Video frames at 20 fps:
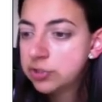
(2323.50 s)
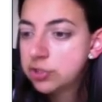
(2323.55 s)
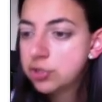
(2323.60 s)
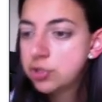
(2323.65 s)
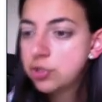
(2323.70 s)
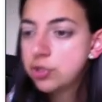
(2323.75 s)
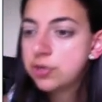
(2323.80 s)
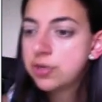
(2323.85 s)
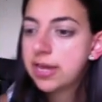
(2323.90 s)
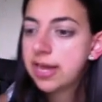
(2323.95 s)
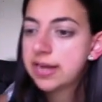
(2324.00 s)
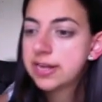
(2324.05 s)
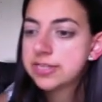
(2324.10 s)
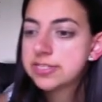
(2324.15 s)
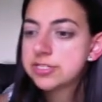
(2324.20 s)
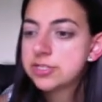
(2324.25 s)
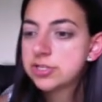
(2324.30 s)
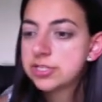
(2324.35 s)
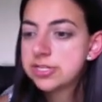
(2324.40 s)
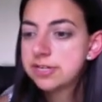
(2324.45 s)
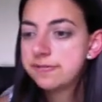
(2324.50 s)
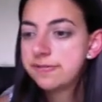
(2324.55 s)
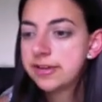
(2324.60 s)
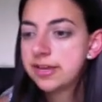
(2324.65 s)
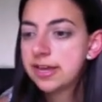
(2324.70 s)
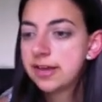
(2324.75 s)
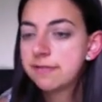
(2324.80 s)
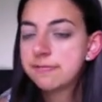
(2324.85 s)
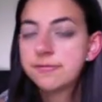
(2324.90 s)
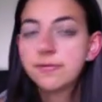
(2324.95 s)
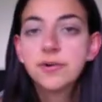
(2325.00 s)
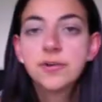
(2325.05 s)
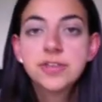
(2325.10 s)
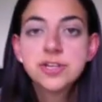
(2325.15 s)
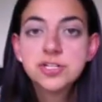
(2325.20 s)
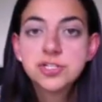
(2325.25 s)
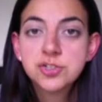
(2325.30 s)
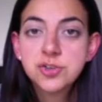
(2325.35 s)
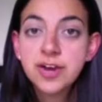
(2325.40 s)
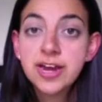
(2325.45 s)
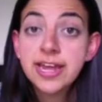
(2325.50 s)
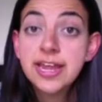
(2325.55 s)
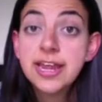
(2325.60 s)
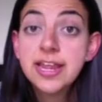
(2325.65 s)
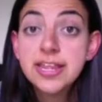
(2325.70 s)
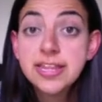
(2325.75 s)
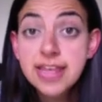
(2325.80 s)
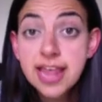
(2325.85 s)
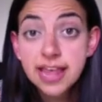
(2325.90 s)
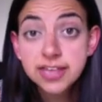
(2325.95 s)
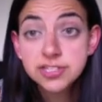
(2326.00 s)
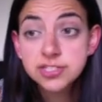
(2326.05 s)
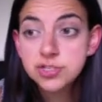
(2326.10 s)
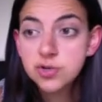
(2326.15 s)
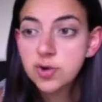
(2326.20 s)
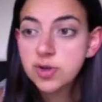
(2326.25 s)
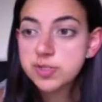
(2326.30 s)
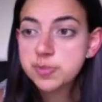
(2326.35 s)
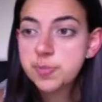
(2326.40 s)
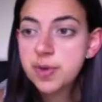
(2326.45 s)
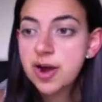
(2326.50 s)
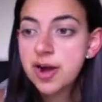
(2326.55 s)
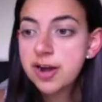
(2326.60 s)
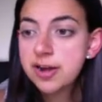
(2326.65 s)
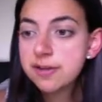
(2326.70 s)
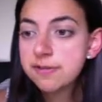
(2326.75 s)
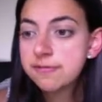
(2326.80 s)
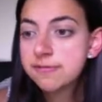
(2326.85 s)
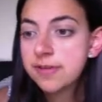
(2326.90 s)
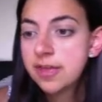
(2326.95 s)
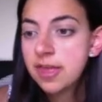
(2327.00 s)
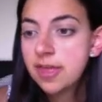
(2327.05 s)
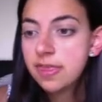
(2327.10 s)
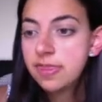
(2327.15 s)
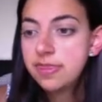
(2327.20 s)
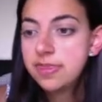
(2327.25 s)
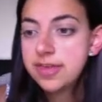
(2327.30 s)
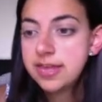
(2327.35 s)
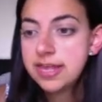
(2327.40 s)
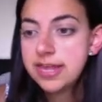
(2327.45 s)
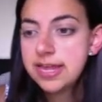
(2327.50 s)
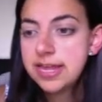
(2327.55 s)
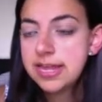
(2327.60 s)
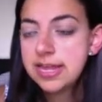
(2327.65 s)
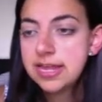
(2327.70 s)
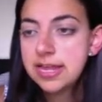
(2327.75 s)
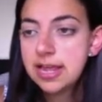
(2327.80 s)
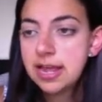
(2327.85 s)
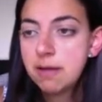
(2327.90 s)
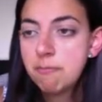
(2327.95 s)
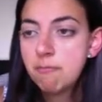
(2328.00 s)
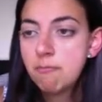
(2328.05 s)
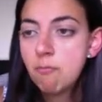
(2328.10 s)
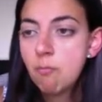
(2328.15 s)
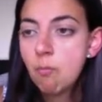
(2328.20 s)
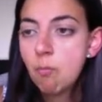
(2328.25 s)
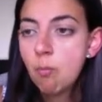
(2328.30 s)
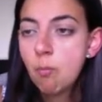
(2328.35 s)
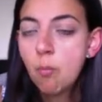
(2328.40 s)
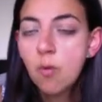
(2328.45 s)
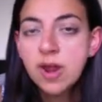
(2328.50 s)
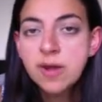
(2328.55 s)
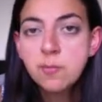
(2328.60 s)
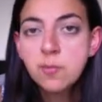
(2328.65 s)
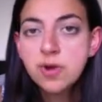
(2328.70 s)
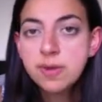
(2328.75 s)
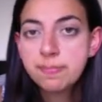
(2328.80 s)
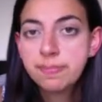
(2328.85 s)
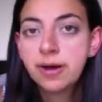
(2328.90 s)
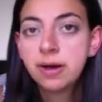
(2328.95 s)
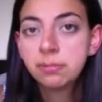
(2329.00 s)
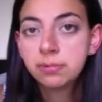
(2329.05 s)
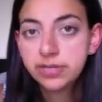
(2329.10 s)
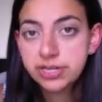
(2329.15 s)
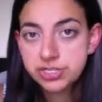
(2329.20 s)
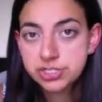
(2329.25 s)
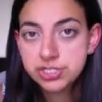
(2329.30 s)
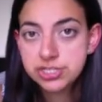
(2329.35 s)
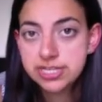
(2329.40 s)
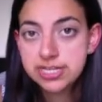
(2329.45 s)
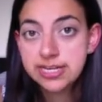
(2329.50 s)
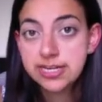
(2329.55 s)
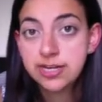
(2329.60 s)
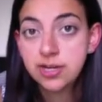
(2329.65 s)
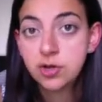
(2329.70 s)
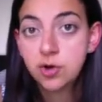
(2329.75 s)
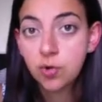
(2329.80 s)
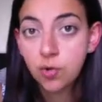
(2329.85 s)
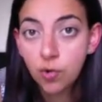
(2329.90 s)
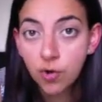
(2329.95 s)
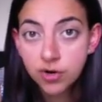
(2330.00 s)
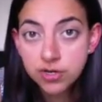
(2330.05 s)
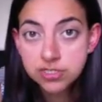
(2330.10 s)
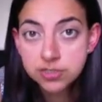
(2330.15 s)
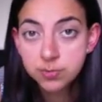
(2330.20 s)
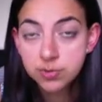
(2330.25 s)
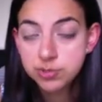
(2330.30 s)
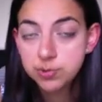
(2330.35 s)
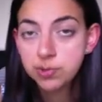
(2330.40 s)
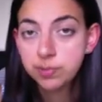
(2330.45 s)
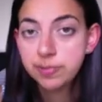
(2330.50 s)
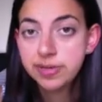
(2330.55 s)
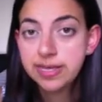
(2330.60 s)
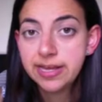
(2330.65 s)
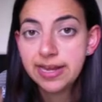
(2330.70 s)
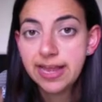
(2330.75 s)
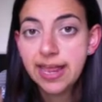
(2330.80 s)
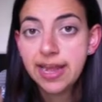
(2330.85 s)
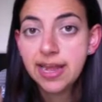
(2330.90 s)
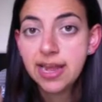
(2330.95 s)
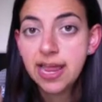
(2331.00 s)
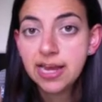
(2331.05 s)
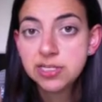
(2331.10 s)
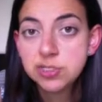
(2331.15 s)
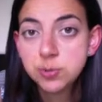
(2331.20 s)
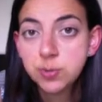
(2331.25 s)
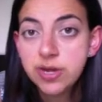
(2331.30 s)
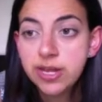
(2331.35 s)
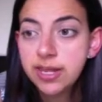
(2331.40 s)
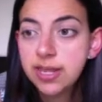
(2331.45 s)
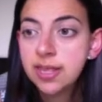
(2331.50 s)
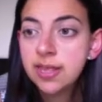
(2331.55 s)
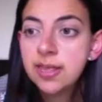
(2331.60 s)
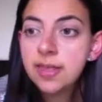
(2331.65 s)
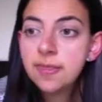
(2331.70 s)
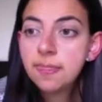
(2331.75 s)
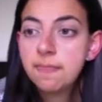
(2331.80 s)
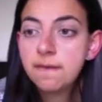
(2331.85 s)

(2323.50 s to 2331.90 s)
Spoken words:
Do you get a certificate for this training? Yes, so as part of the when we publish the course, which will be again next week,